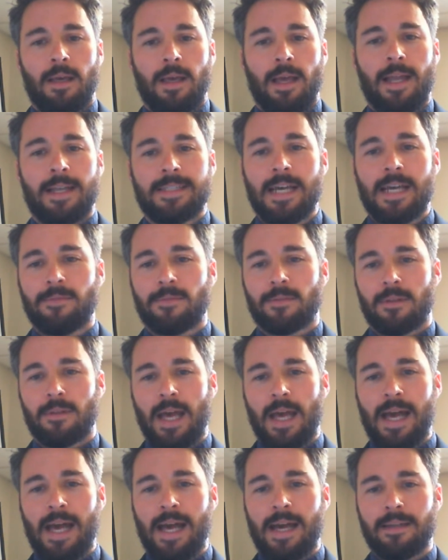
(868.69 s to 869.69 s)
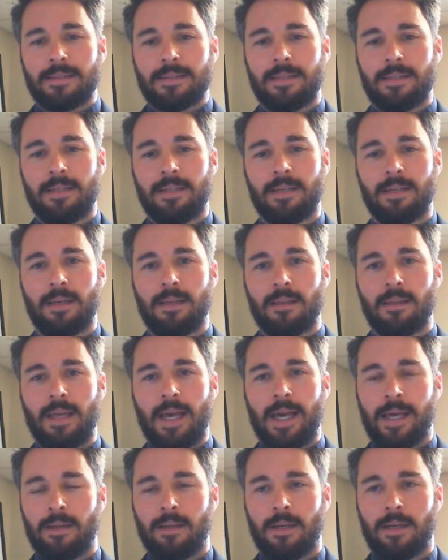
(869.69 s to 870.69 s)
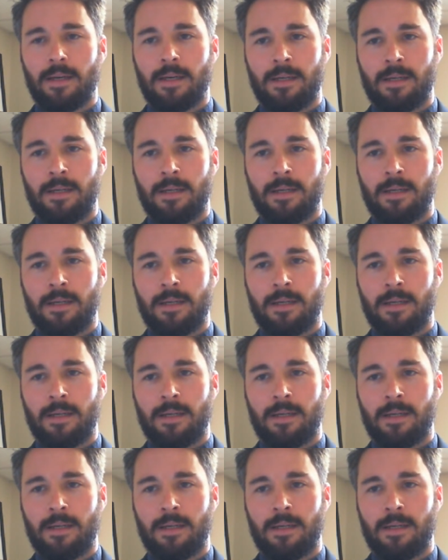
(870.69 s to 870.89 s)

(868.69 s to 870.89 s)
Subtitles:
And it's after that I